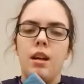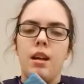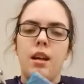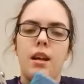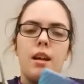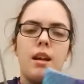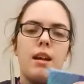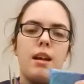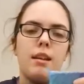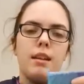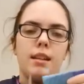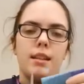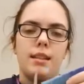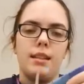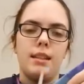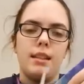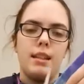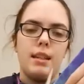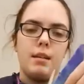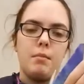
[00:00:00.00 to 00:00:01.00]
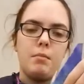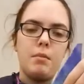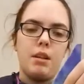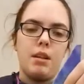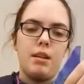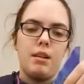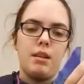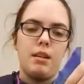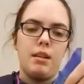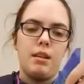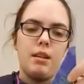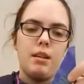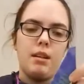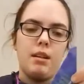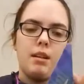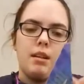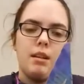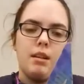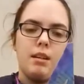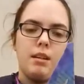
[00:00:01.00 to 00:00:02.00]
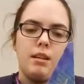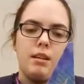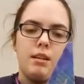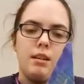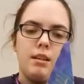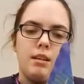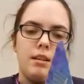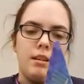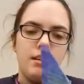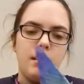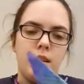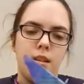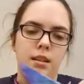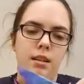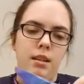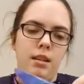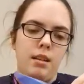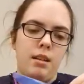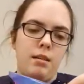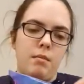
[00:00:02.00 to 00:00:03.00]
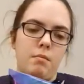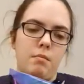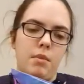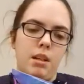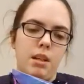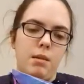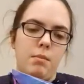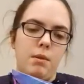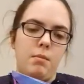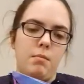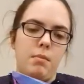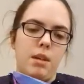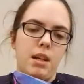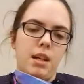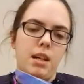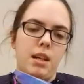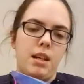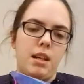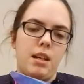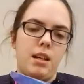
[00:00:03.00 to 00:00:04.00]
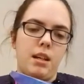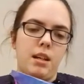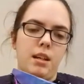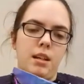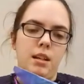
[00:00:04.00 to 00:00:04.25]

and let's see, I'm gonna maybe make